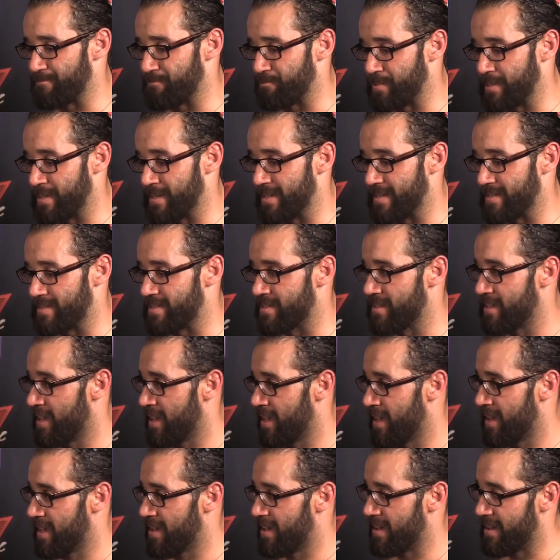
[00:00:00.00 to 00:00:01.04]
piss,
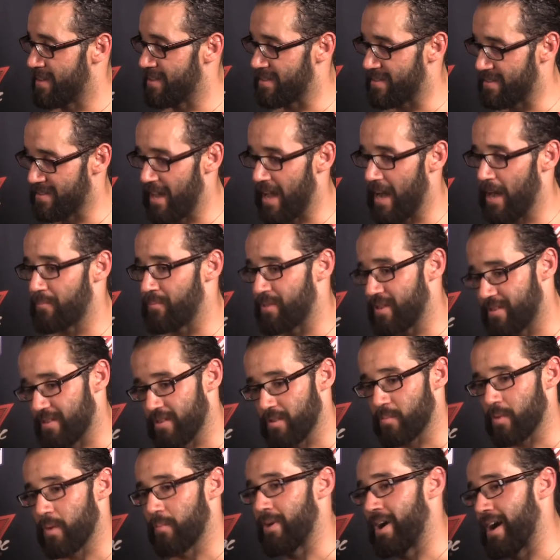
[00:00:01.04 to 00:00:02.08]
and stopped. He
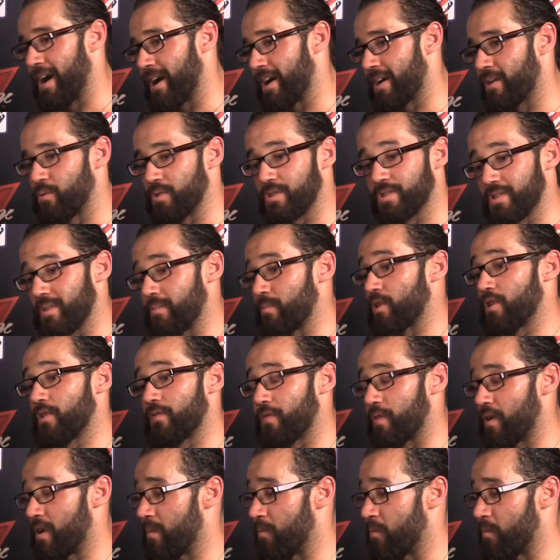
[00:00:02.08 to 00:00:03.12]
took my back, which, good
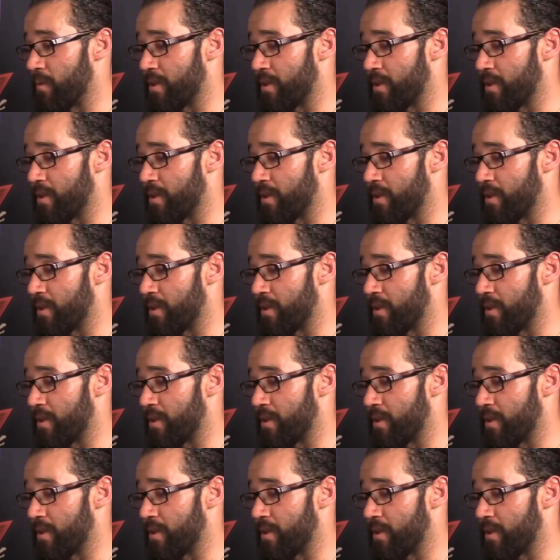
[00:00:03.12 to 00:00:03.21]
for him.